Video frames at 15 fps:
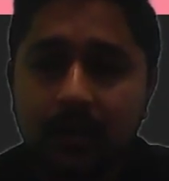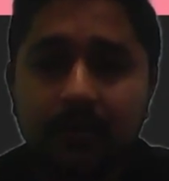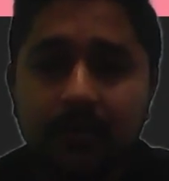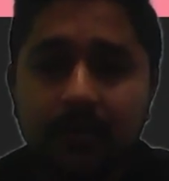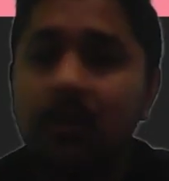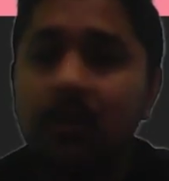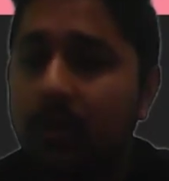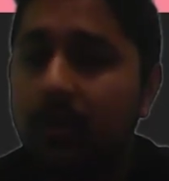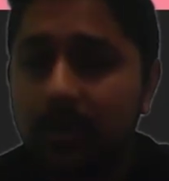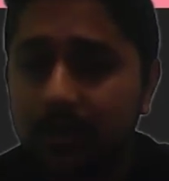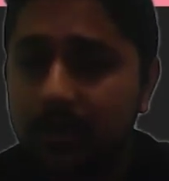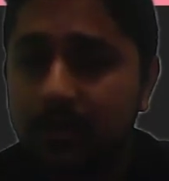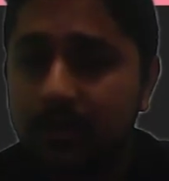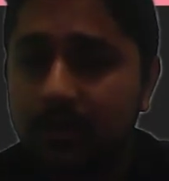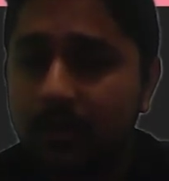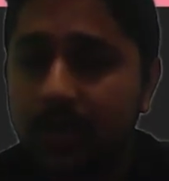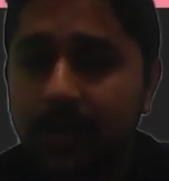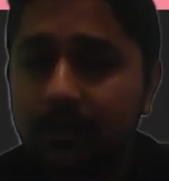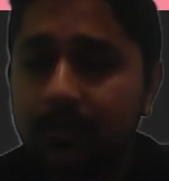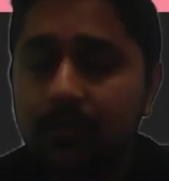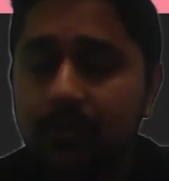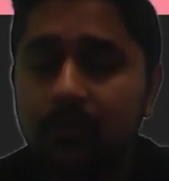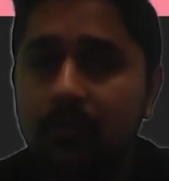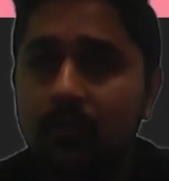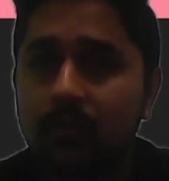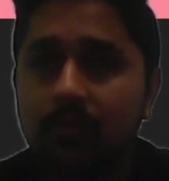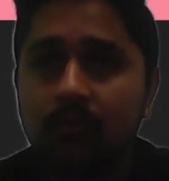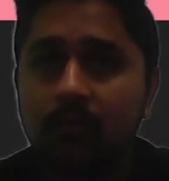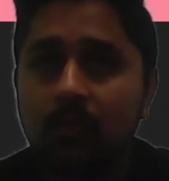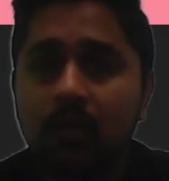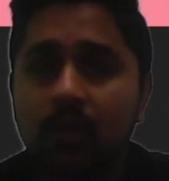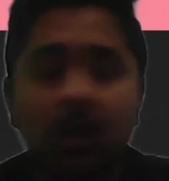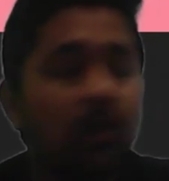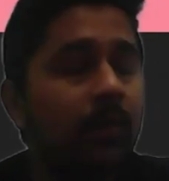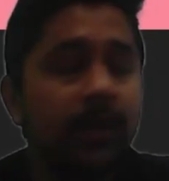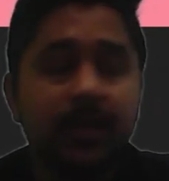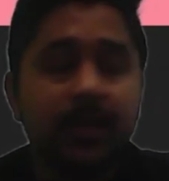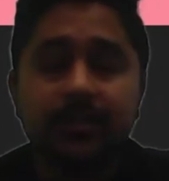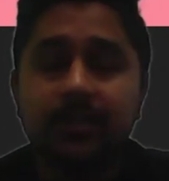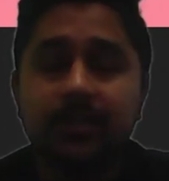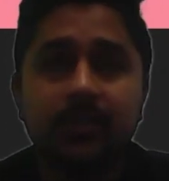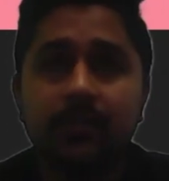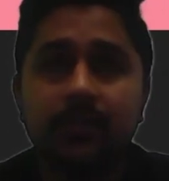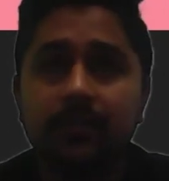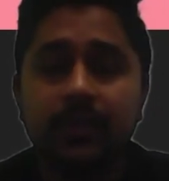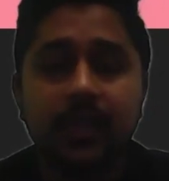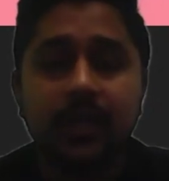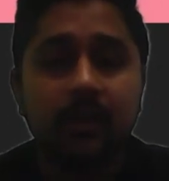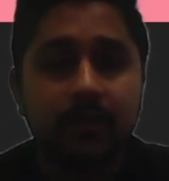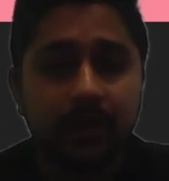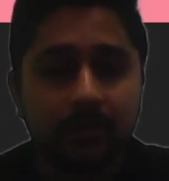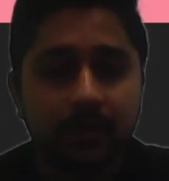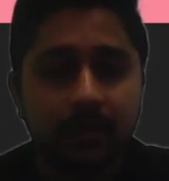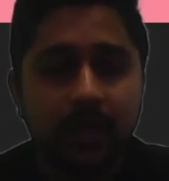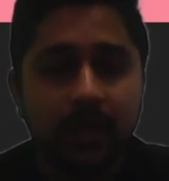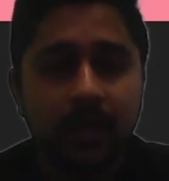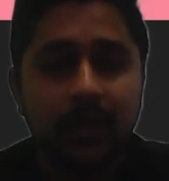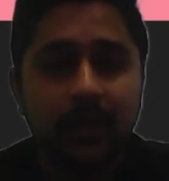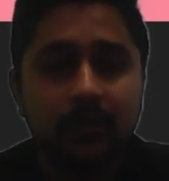he will not try to book accommodation through the Airbnb.